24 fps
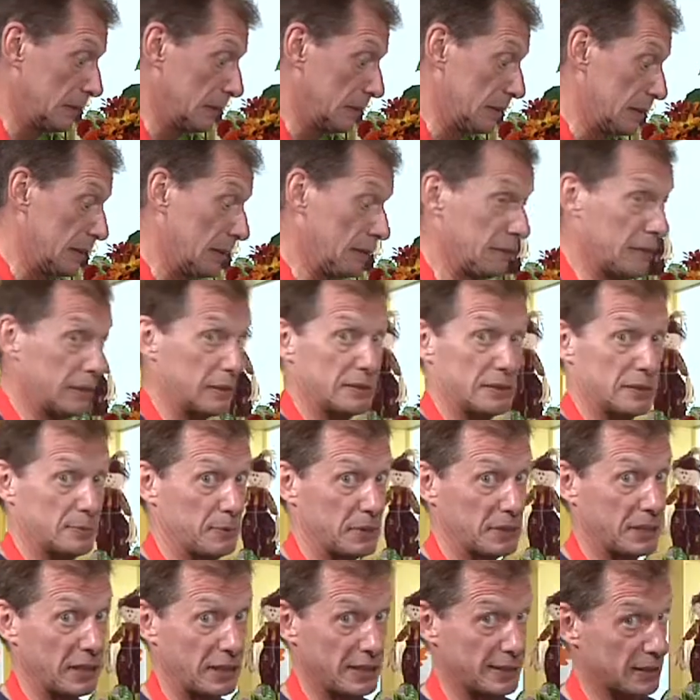So everything's gonna
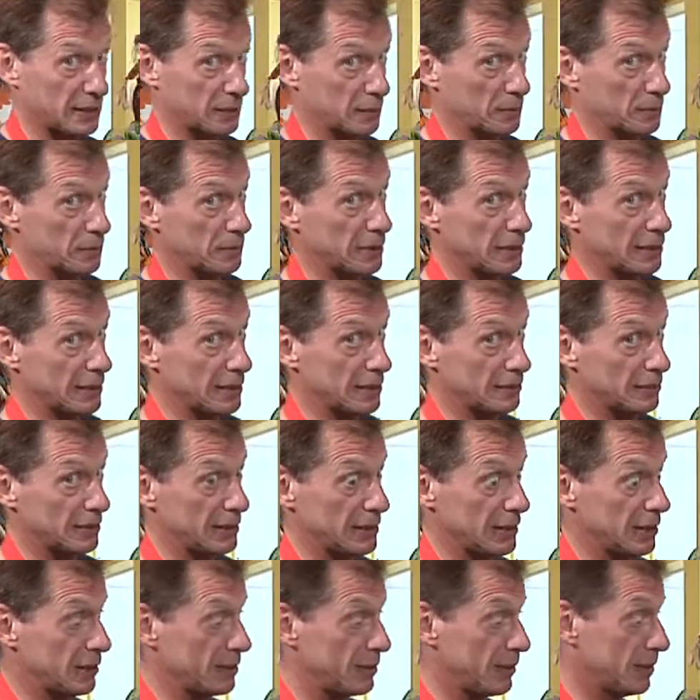be tasting really,
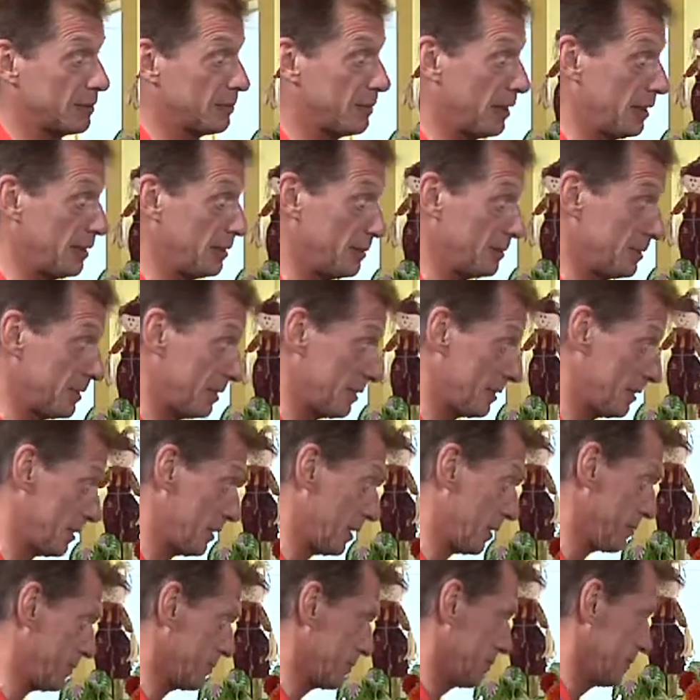really good when I use this stuff.